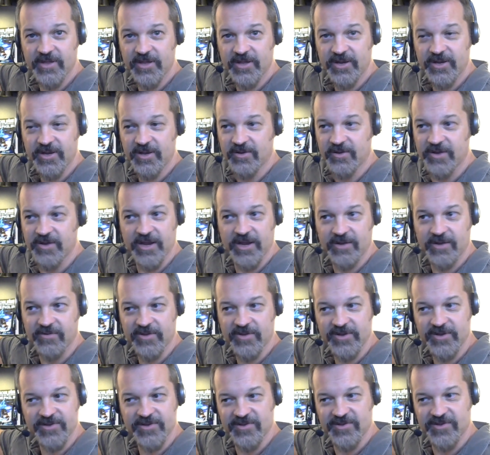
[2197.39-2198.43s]
And they're like,
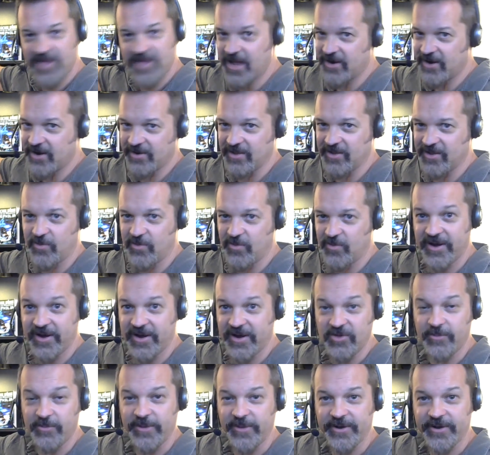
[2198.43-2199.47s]
well, this is not quite
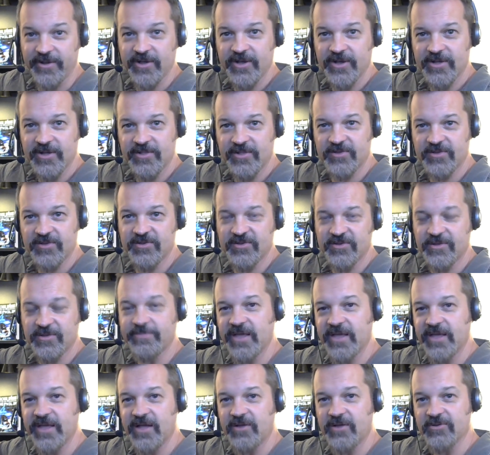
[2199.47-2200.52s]
a human. This is
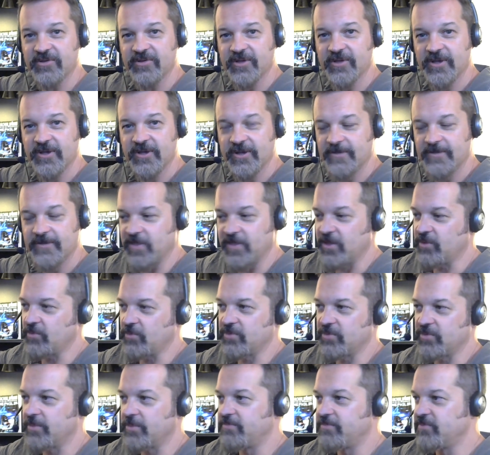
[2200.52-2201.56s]
something else.
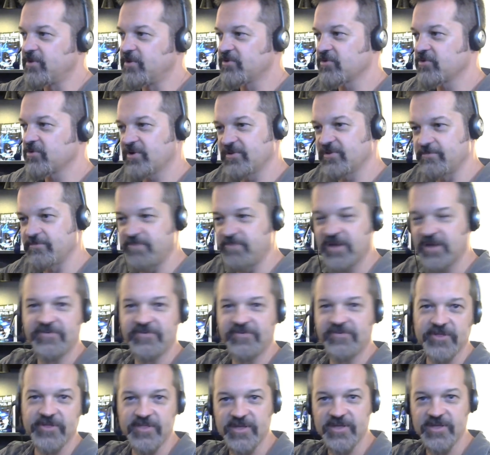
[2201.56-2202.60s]
The stories of
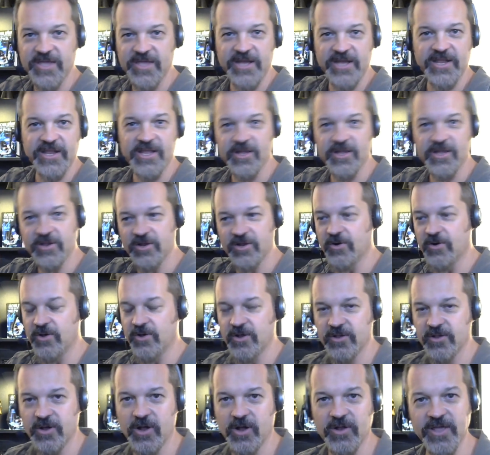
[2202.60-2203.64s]
Bigfoot, the Yeti,
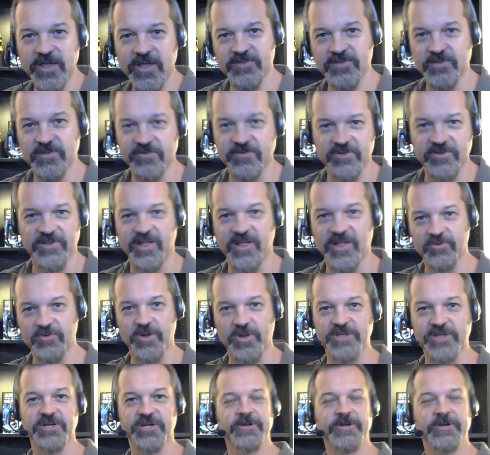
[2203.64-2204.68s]
all that stuff,
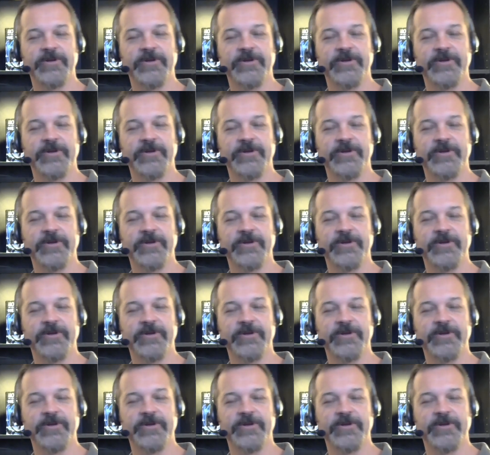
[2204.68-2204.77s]
Sasquatch,